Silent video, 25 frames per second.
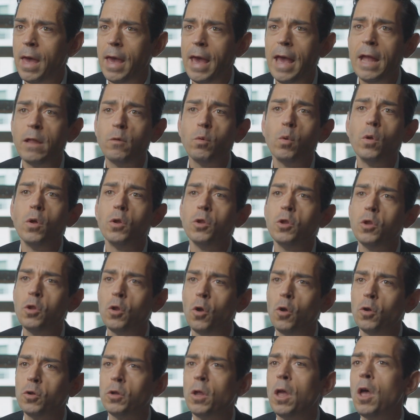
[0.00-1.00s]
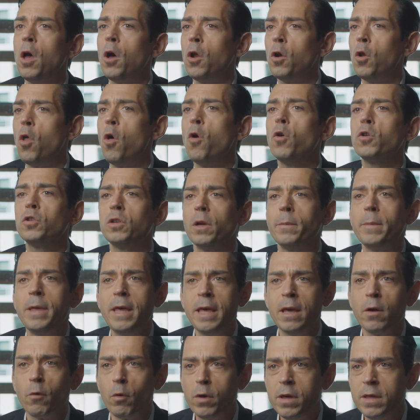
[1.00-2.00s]
it will not long-term
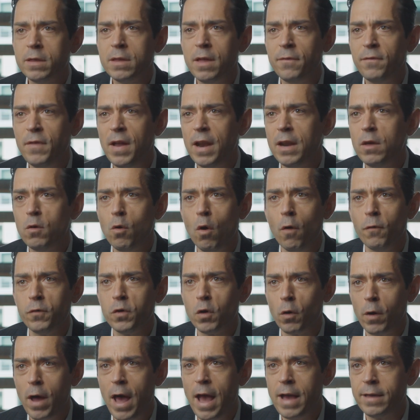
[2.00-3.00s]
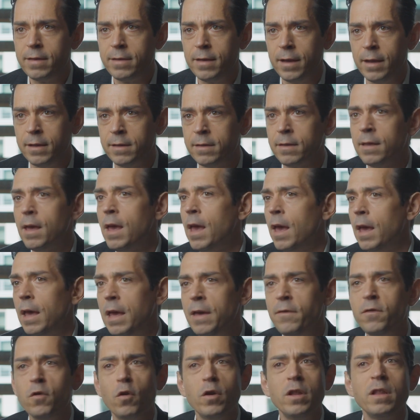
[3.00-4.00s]
increase the value of your assets
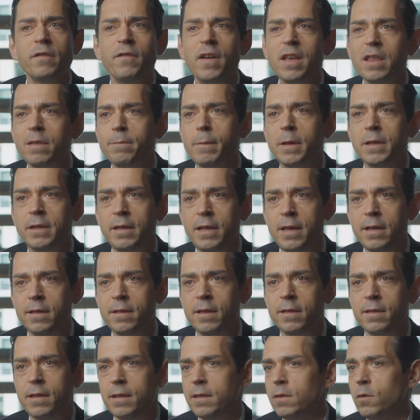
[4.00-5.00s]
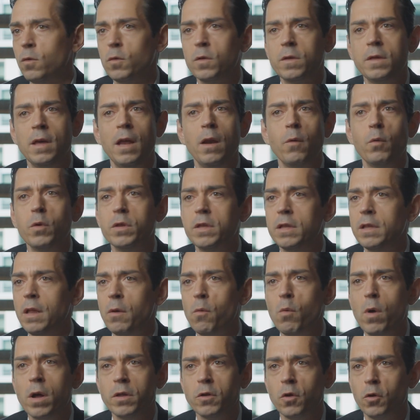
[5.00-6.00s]
if your investment thesis is to sell within
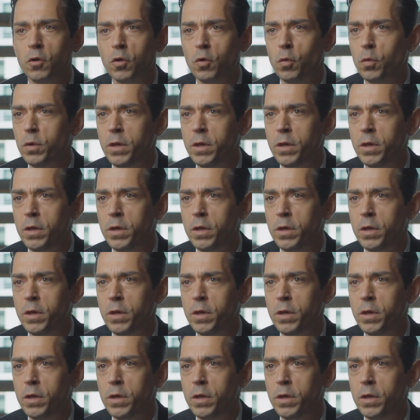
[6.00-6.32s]
1 or 2